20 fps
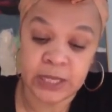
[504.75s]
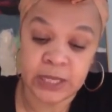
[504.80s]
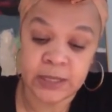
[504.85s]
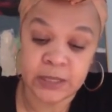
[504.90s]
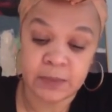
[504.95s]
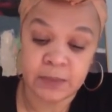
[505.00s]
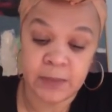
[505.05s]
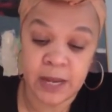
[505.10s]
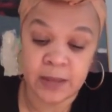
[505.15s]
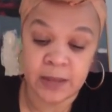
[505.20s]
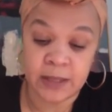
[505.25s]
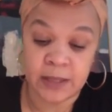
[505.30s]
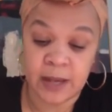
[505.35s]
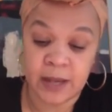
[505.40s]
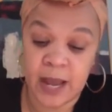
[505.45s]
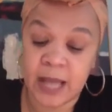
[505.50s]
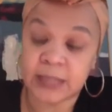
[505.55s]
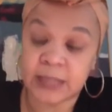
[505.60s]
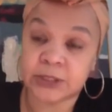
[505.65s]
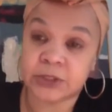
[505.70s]
and demanded
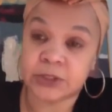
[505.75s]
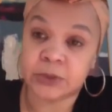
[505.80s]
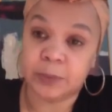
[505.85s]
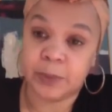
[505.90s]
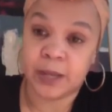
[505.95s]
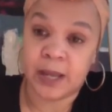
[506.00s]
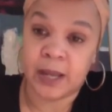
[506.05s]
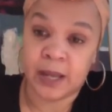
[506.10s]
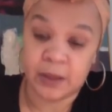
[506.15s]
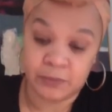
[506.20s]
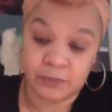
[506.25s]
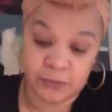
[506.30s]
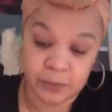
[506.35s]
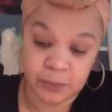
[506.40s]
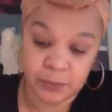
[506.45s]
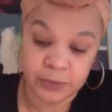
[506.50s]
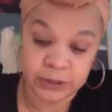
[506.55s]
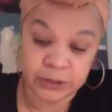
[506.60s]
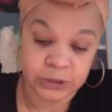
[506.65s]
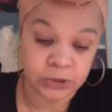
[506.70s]
hazard pay for
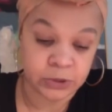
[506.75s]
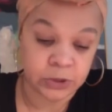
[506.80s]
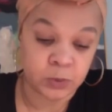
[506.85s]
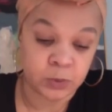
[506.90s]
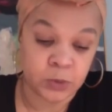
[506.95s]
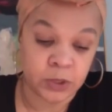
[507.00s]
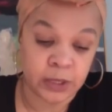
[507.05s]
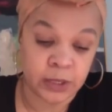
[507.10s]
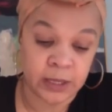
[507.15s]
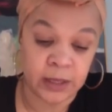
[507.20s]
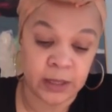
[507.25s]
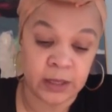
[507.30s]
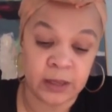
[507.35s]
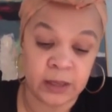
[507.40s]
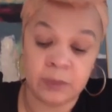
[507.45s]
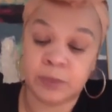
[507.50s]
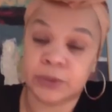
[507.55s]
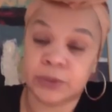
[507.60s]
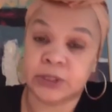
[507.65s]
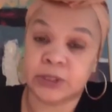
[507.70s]
prisoners working
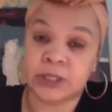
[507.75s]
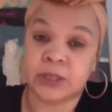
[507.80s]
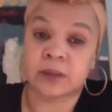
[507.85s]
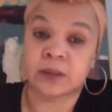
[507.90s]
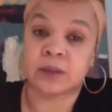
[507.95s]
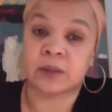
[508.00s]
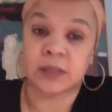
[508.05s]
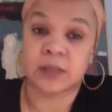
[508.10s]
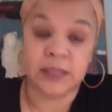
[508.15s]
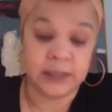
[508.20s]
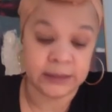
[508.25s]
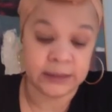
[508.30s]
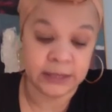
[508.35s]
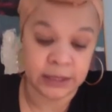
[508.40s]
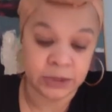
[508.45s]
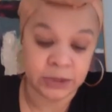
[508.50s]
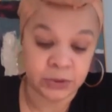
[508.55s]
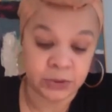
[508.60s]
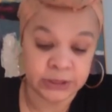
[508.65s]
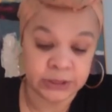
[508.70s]
in particularly
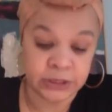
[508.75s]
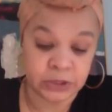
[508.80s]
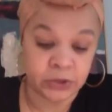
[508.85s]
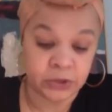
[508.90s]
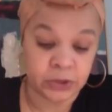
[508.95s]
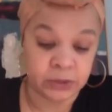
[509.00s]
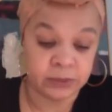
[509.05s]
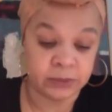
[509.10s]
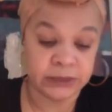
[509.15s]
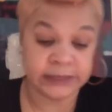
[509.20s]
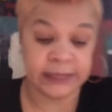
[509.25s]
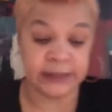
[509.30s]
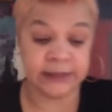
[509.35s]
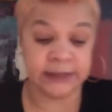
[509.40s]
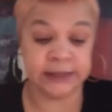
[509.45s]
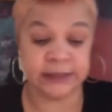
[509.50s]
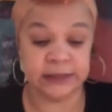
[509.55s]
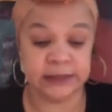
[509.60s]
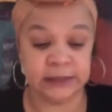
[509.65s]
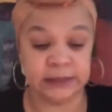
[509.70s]
dangerous
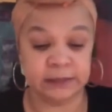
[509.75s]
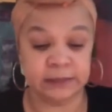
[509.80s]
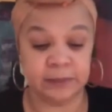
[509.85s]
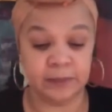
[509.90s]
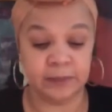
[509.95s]
circumstances.